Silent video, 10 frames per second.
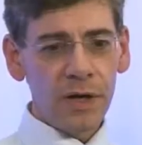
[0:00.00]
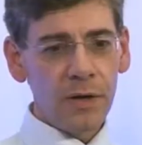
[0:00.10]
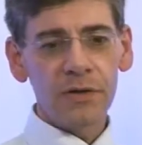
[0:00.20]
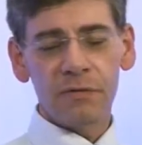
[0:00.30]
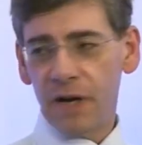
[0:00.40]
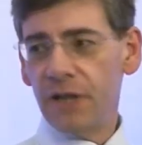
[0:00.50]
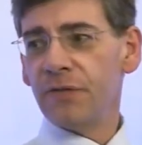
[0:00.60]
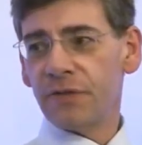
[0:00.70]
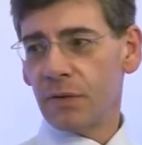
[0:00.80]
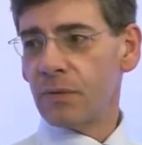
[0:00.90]
use a range
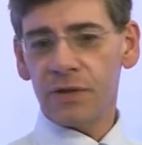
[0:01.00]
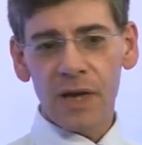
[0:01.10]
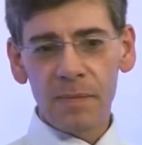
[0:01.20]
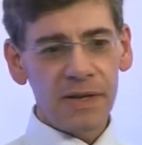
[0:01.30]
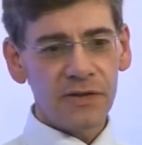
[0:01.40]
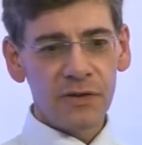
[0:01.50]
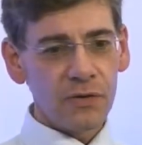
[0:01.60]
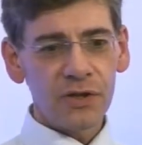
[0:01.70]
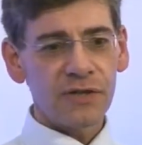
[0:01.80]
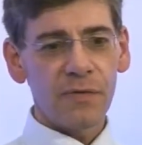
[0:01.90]
of tools. It's
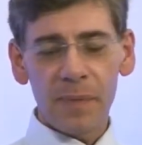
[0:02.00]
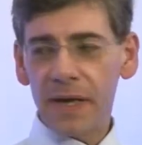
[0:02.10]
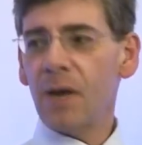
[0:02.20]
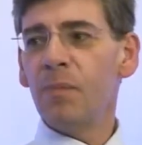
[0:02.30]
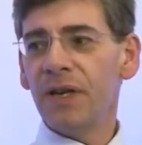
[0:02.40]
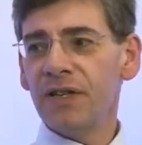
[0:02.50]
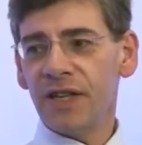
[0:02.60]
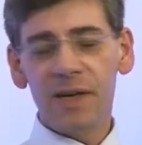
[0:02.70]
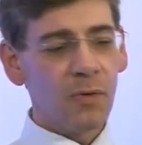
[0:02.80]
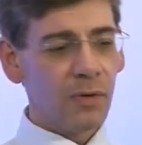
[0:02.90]
not just for big companies
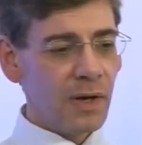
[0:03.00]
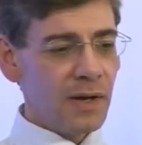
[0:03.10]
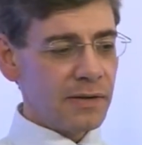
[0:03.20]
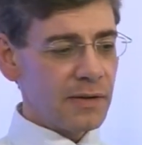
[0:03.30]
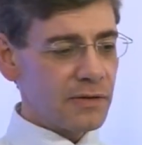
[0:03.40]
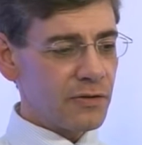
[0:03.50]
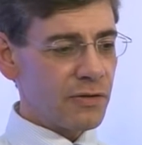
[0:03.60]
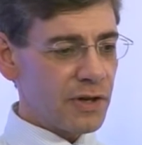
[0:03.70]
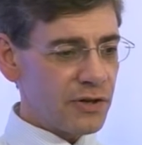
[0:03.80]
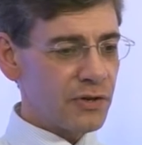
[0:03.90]
anymore. The
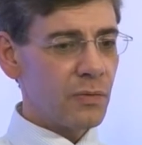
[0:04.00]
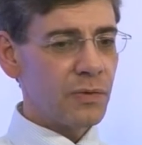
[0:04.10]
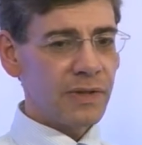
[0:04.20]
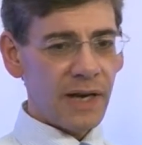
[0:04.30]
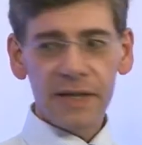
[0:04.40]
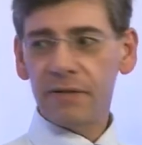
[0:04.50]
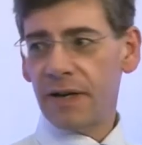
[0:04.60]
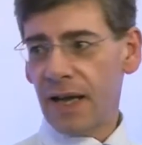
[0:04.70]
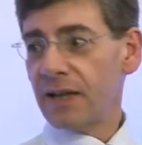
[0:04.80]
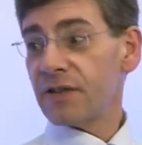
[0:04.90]
traditional data
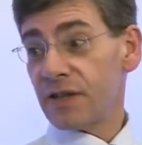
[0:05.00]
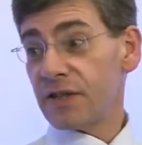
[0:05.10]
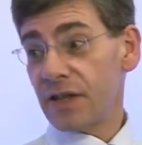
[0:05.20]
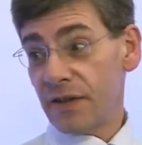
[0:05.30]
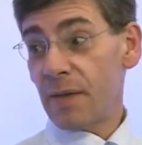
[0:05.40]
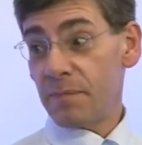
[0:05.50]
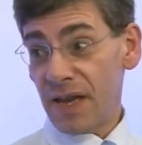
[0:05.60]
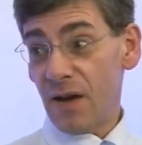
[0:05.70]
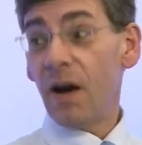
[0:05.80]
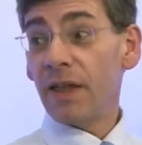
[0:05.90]
analysis, that
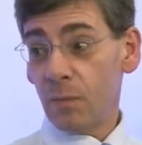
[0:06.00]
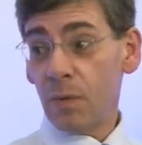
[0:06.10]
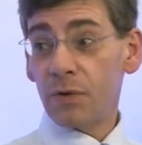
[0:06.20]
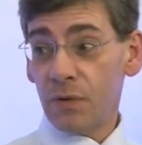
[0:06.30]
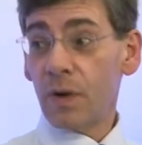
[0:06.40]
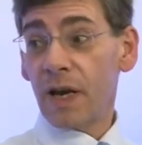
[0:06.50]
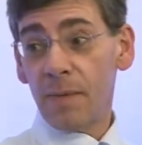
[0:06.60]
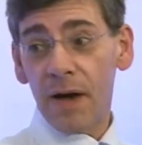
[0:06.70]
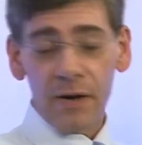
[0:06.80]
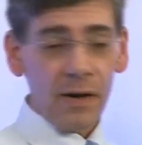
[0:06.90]
BI that we were talking
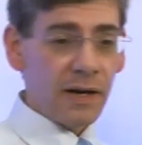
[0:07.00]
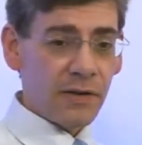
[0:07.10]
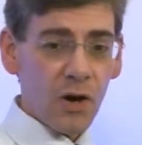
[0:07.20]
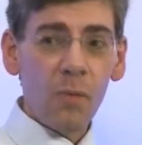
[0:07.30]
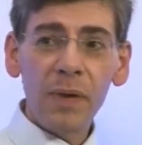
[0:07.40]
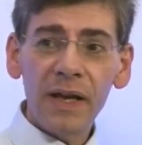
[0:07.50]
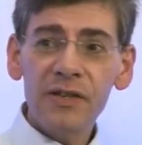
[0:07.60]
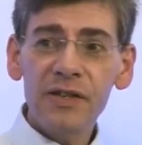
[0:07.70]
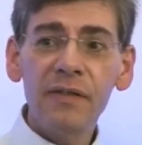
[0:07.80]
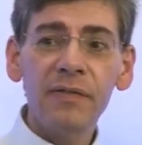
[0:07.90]
about earlier, the
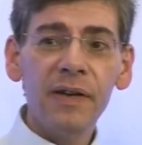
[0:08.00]
complex stuff,